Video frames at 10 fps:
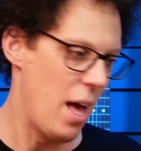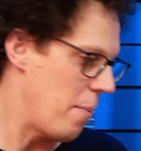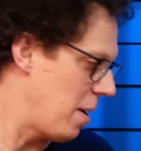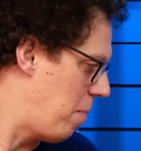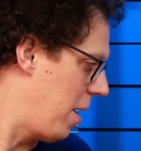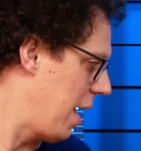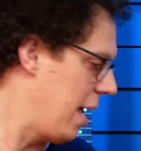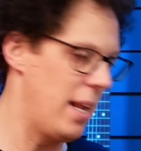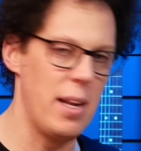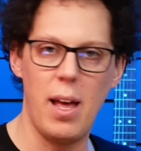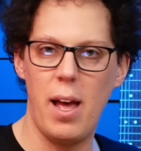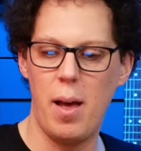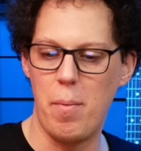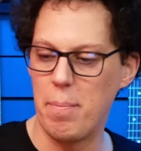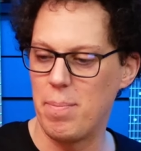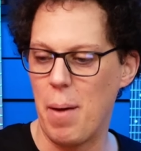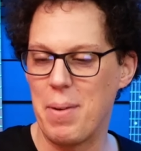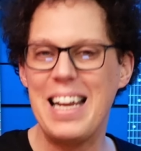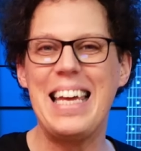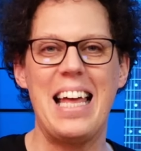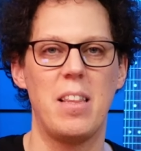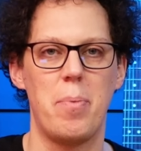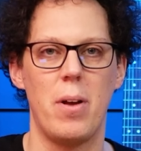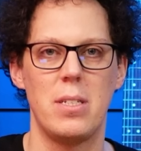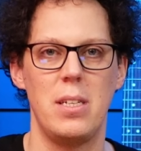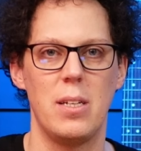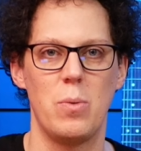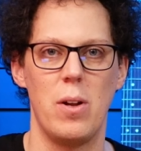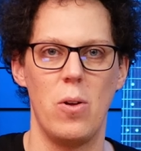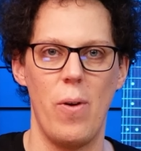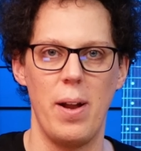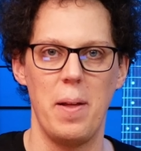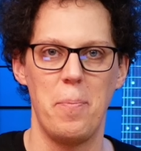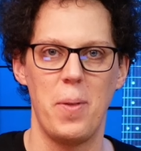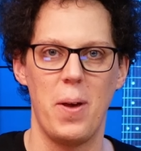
I'm going to plug it in. I'm going to get the Boss DS1 already.